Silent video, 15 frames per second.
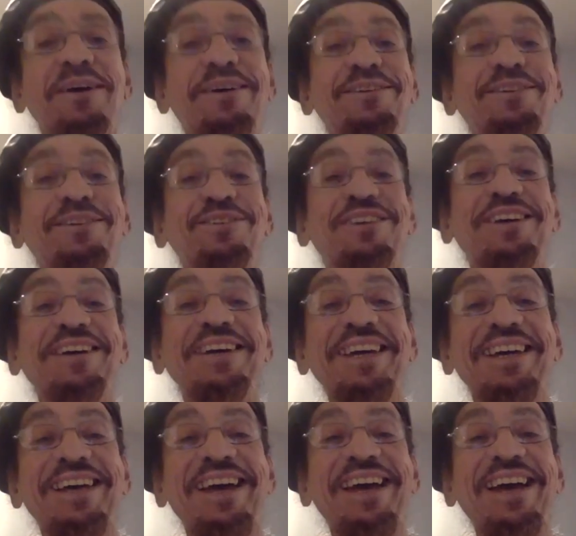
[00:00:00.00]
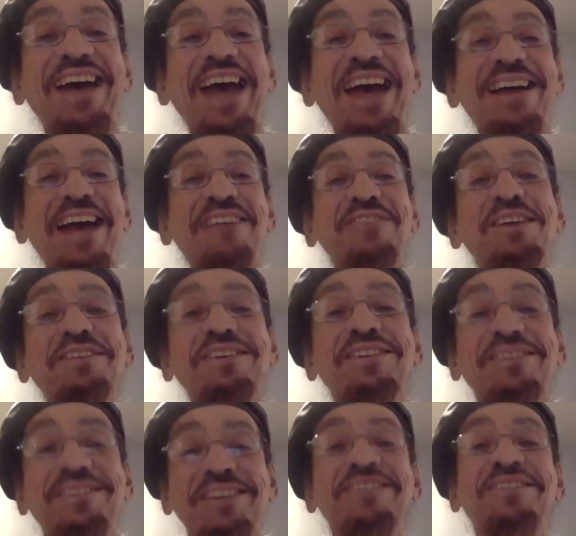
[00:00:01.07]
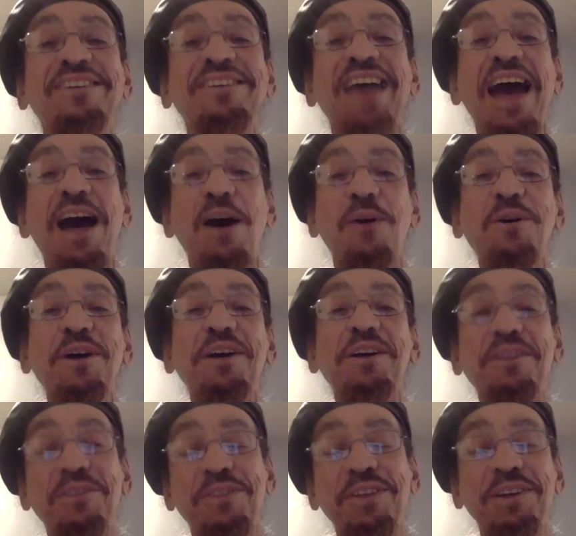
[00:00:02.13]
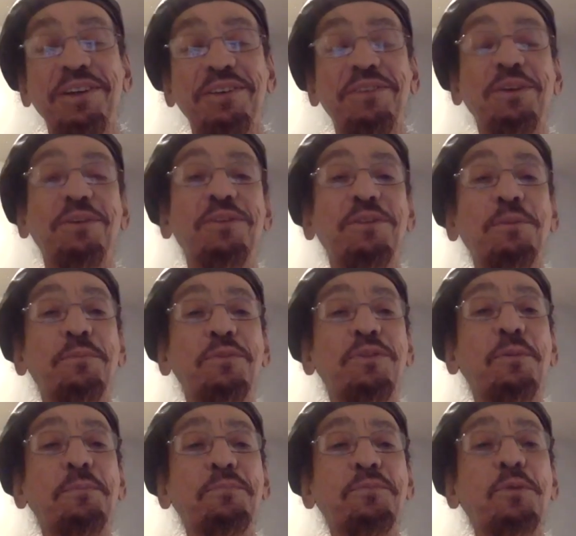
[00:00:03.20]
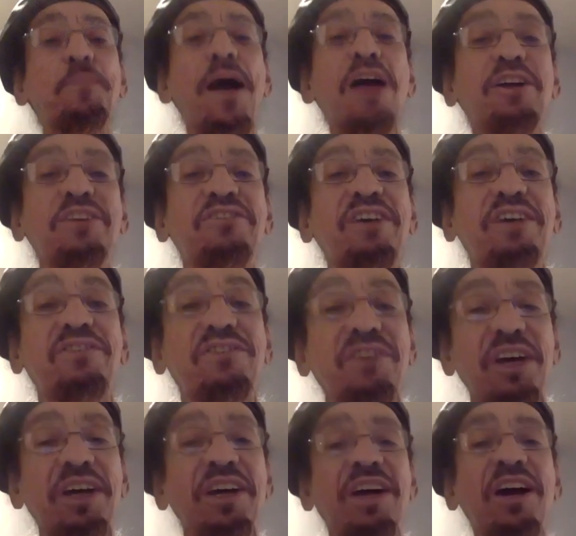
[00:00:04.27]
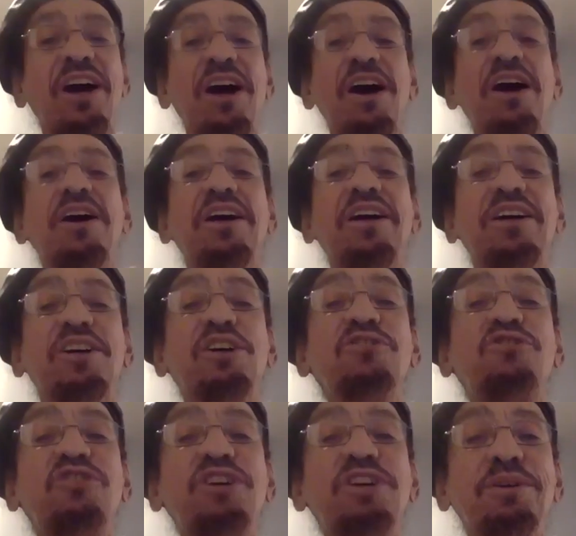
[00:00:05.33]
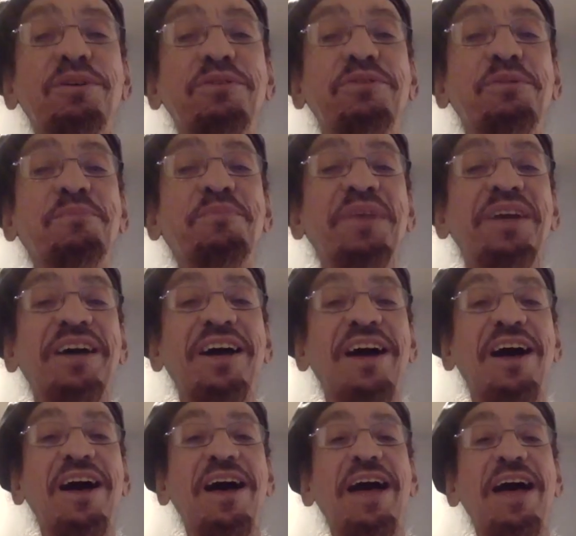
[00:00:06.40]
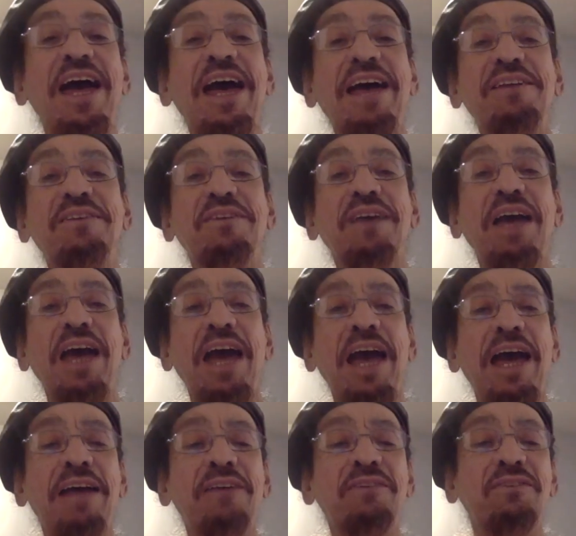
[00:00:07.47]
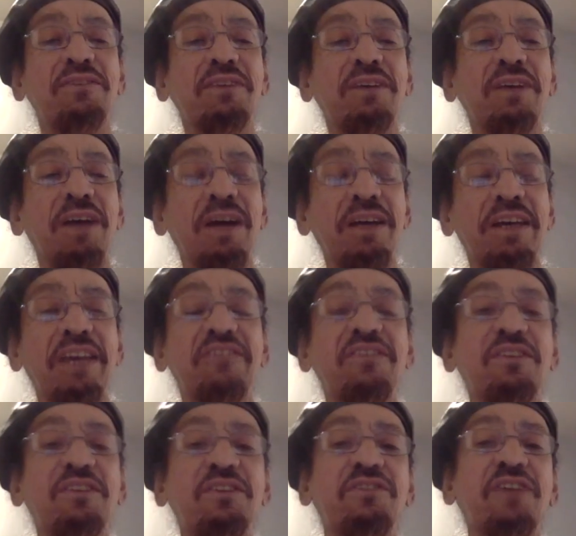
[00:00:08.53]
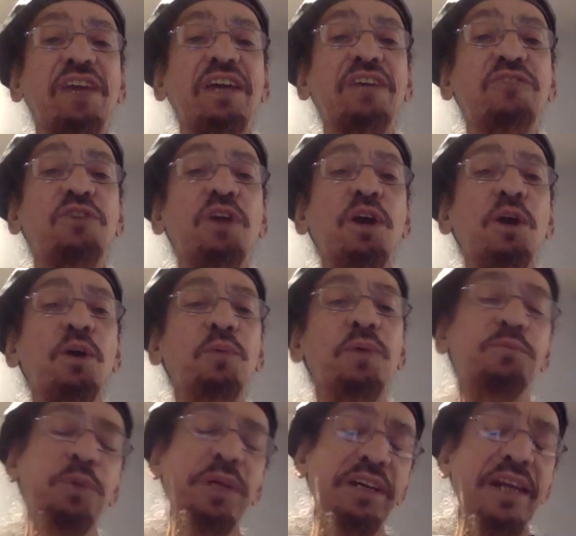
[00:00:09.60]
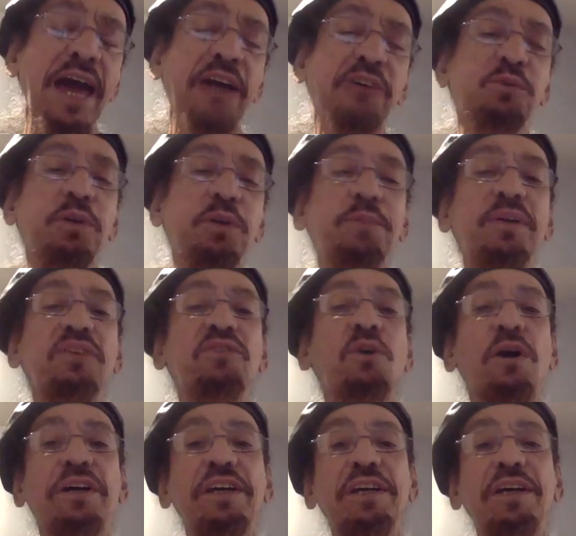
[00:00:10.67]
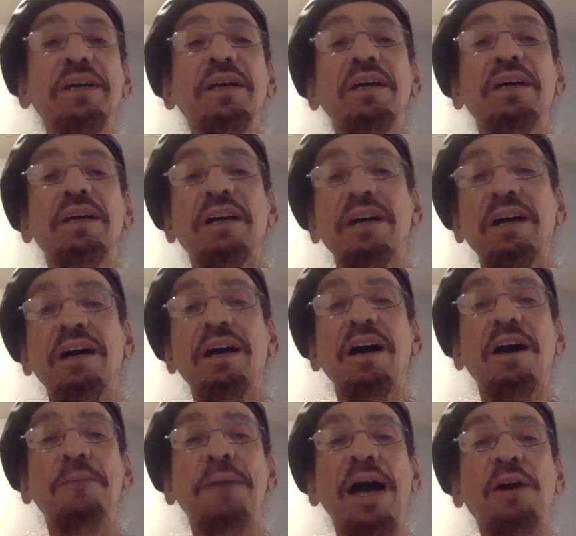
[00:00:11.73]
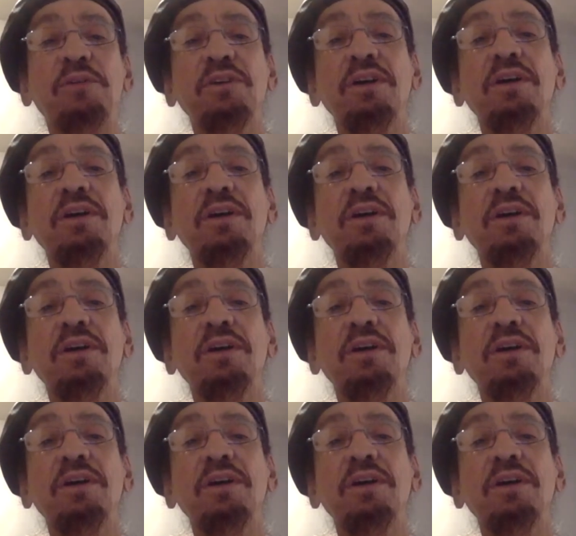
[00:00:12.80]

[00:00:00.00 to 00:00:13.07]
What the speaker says: You see, and this is how the politics congeals and gets to the stage when we can actually be talking about